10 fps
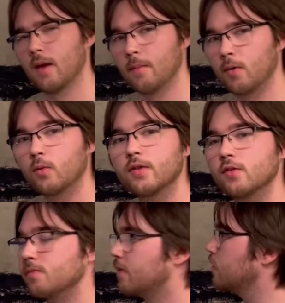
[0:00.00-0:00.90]
But with your
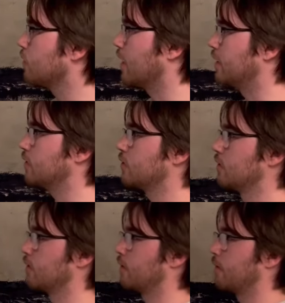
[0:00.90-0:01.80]
mid-range,
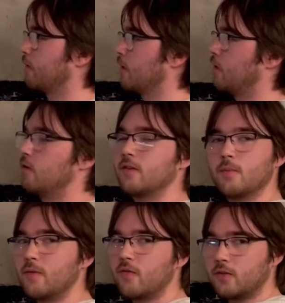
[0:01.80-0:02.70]
it's
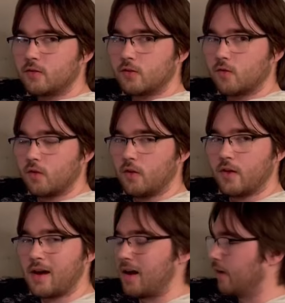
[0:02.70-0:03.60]
been filtered for all the
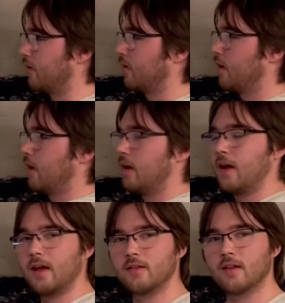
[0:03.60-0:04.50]
highs.
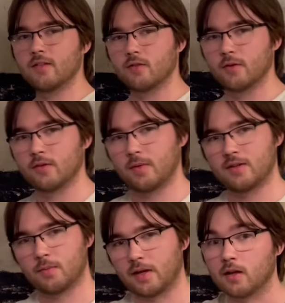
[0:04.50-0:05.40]
And so it's
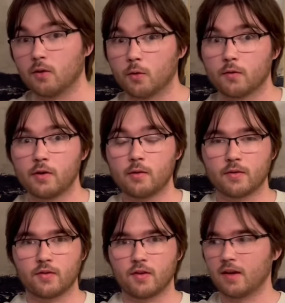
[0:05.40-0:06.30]
playing a lower
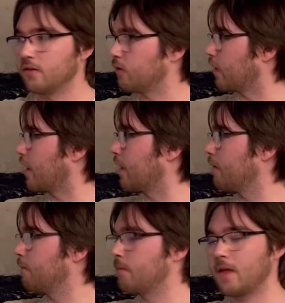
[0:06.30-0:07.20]
frequency, and so that
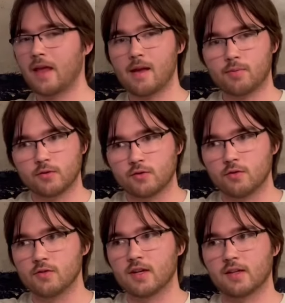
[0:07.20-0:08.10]

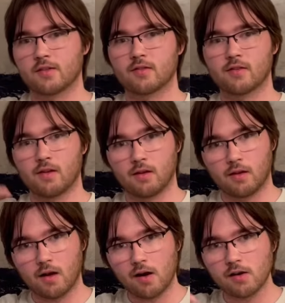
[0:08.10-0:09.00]
amplitude takes
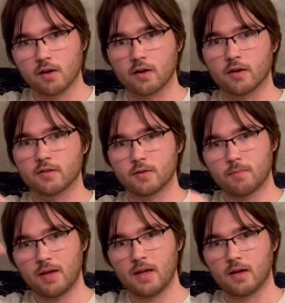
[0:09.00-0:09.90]
longer to
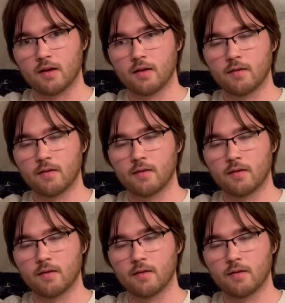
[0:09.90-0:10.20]
peak.